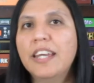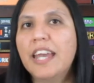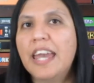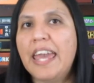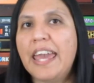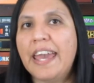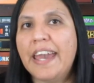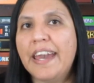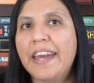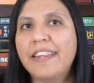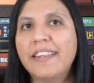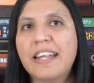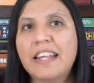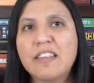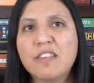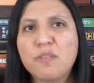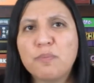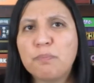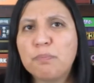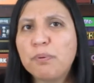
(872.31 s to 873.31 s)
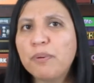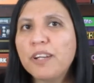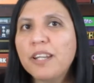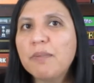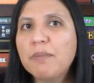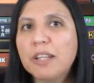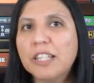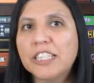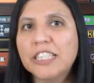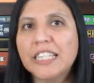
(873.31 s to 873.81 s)
And that's pretty
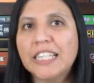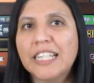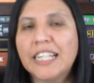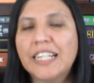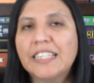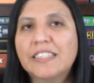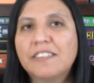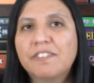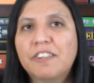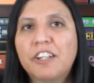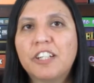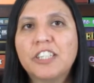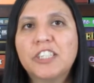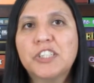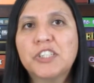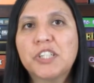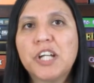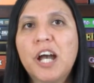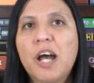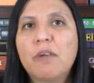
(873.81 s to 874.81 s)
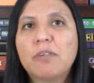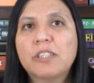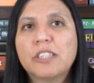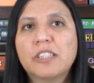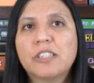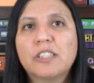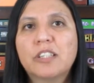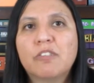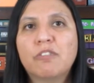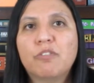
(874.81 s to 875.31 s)
much it as far as your
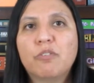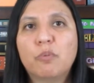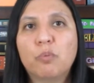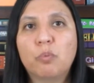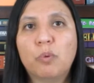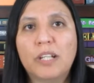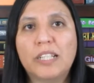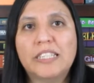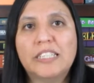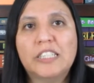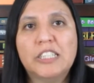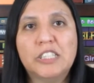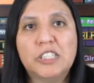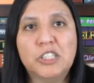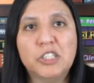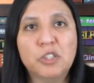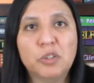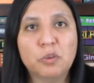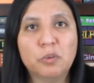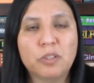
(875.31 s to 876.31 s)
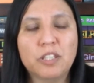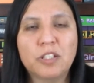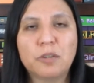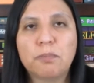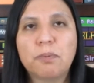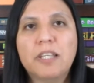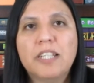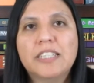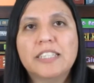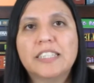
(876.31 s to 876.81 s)
options of what to do with your
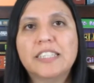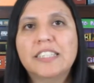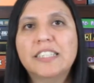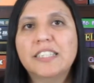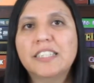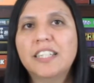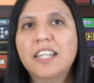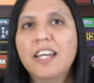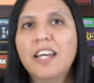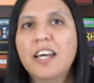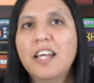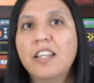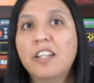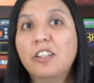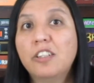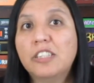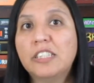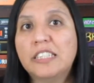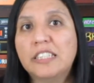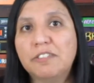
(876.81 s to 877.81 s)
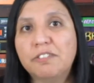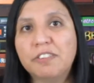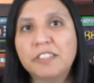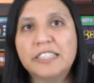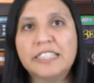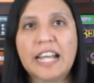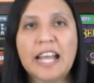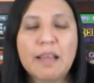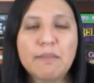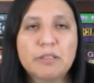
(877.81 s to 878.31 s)
pieces. There's
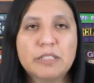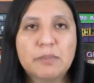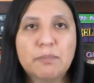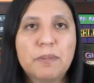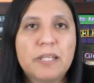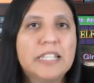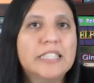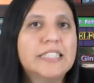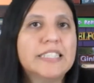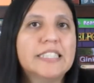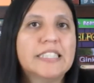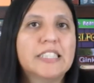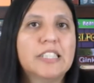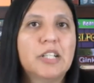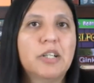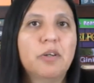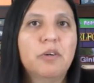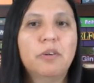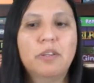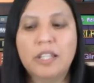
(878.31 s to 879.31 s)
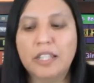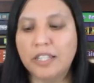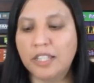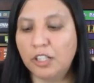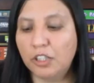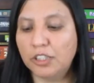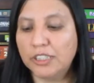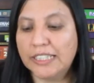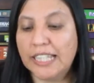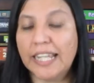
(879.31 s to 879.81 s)
different types of pieces though.
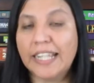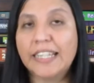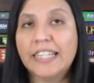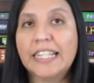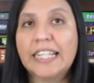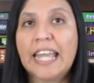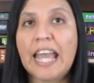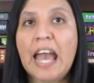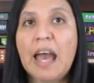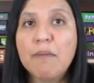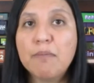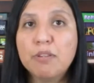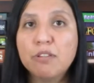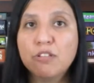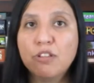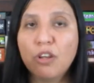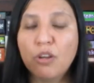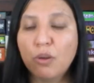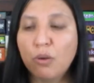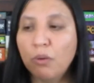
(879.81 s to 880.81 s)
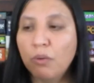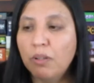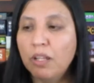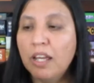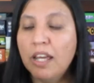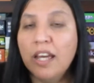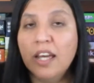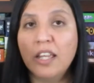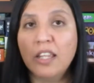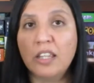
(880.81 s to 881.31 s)
There's like the capstone,
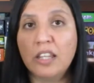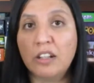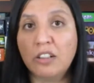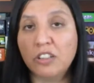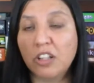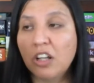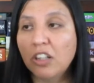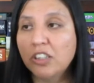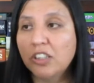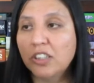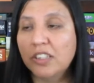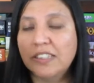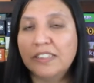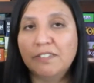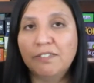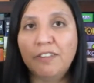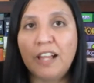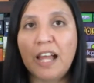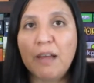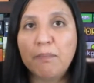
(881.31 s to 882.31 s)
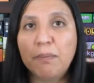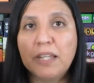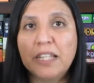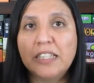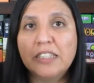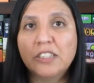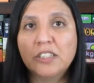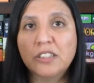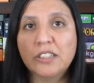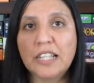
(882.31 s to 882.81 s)
there's also this flat
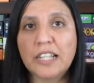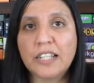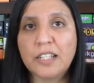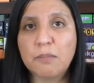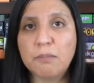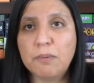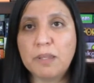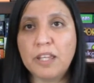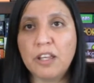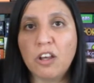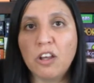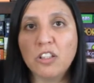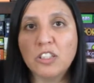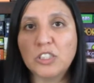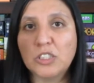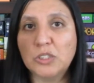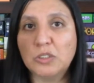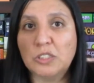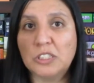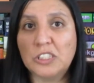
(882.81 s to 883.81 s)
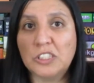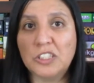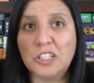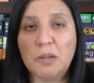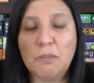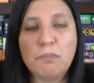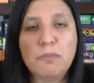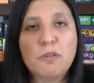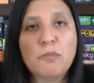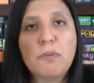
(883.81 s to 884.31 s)
piece that can be also stood
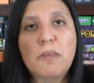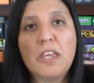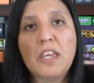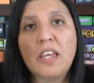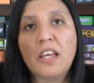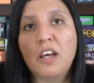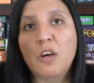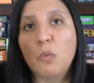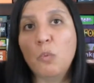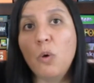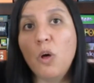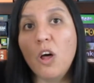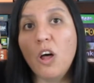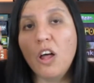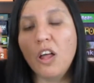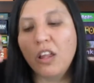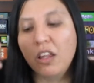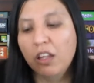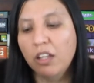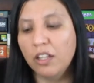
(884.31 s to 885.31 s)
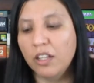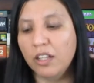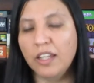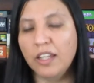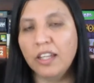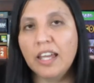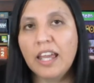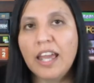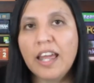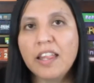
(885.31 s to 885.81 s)
up to be a wall.
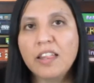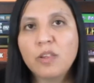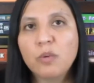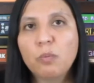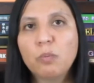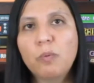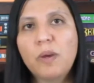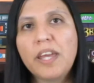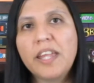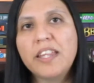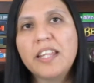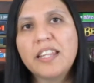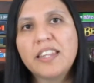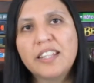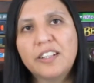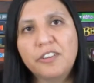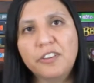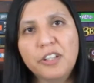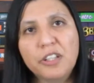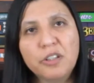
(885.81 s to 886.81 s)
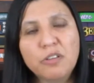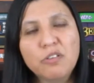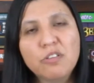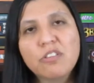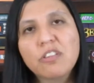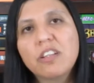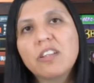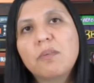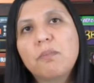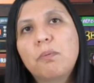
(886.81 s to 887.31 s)
And the way that they're
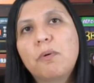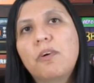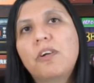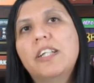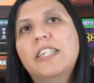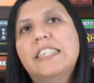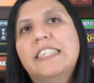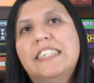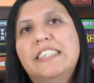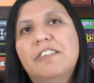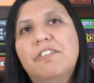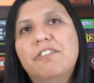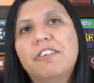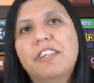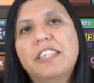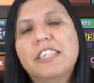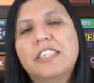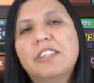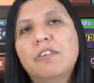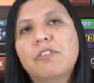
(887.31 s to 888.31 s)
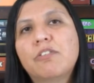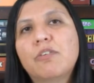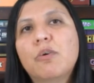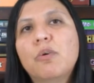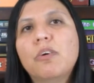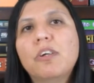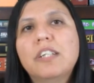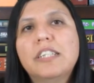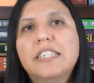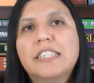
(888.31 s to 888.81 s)
used on the board is different. So of
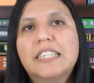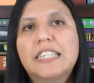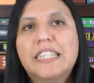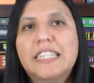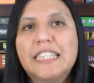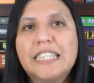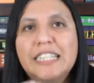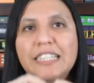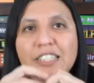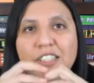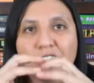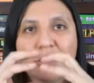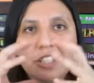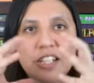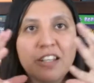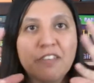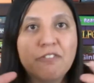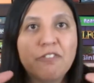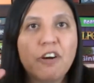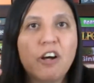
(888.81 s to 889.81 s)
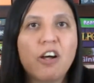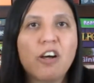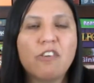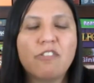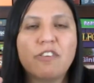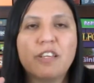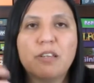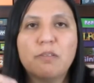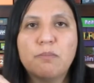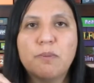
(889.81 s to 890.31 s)
course things are
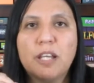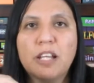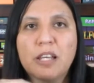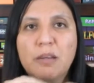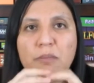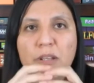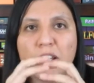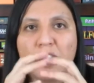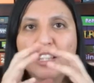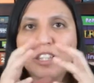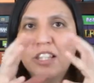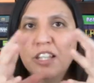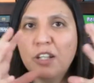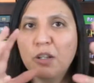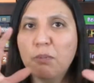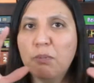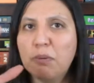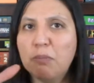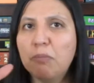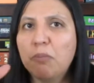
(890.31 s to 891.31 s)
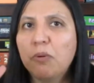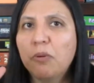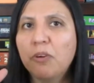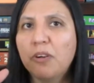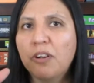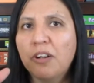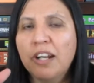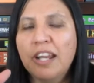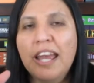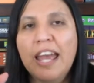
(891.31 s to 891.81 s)
evolving and becoming a little bit
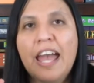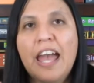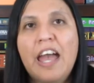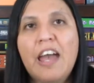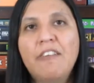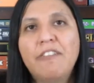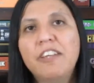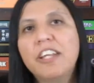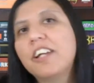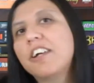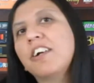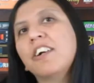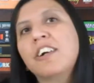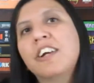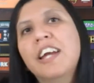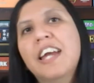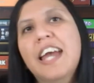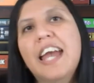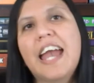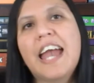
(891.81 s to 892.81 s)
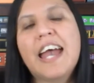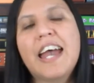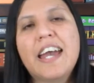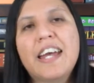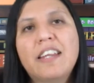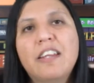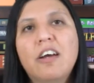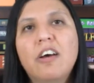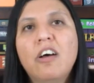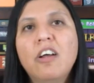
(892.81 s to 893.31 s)
more heavier,
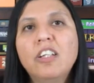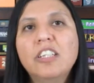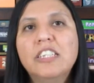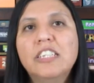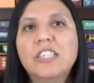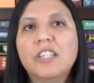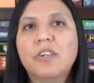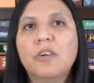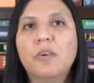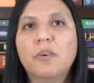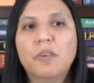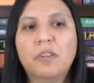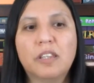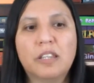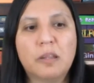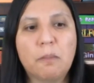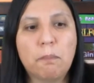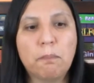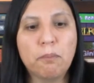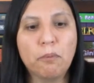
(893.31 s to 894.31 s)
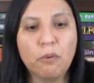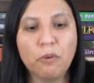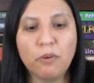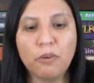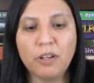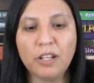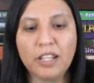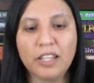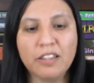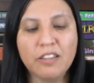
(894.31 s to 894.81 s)
and also the
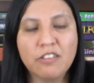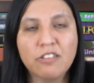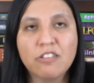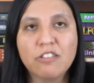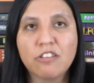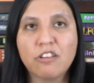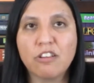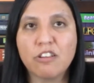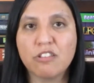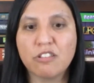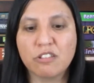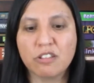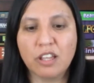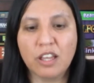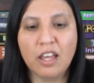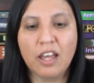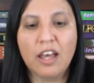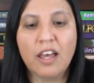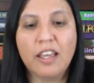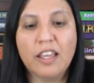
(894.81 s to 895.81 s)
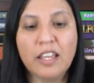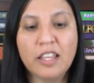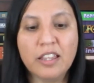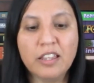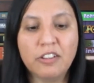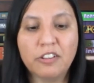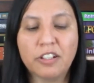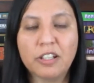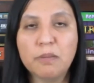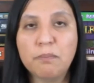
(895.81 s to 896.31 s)
board is just
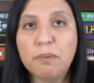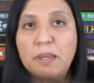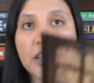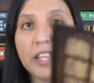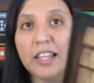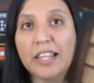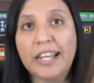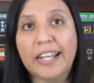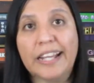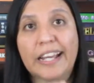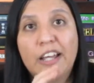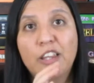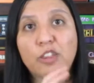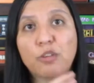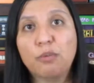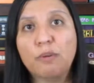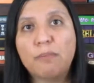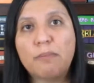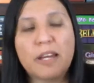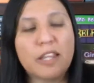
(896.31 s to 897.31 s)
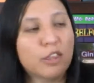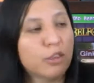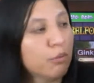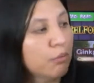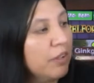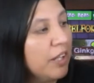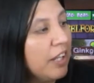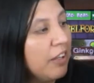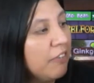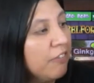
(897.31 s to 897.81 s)
either could be like a
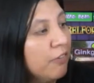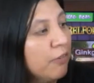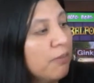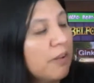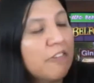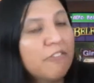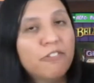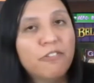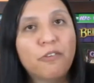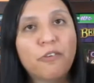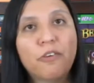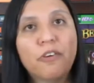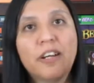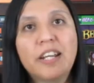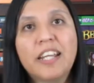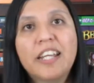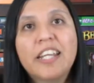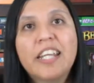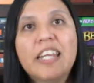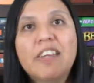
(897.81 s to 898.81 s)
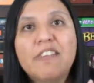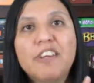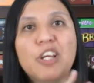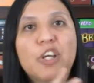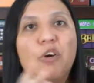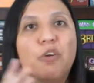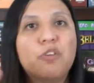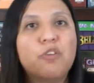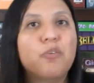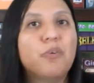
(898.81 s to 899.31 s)
3x3, 4x4, it can even
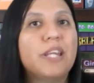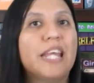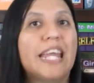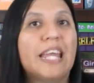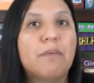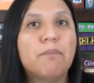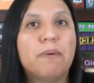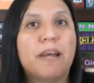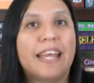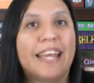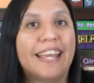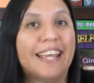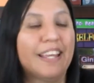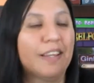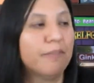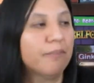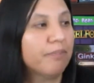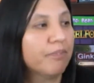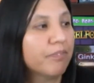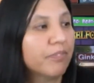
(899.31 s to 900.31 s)
go to an 8x8.